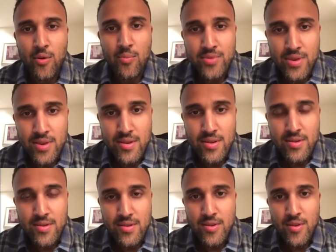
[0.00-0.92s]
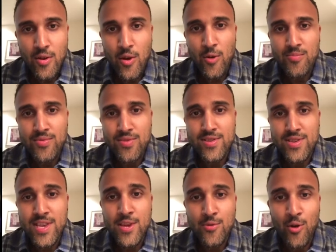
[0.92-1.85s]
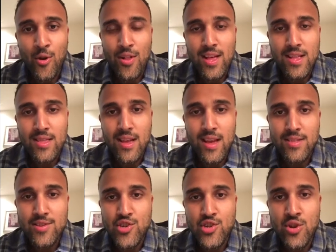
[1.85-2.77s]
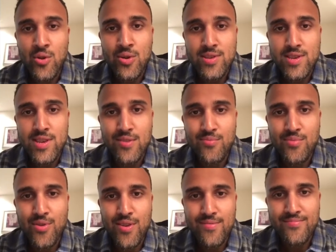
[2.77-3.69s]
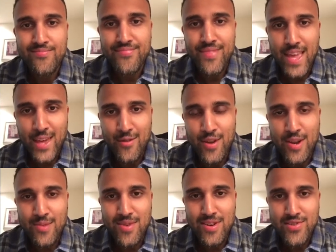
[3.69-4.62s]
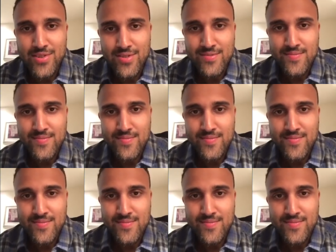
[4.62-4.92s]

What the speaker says: hope to see you all at the show in Singapore. Thank you very much.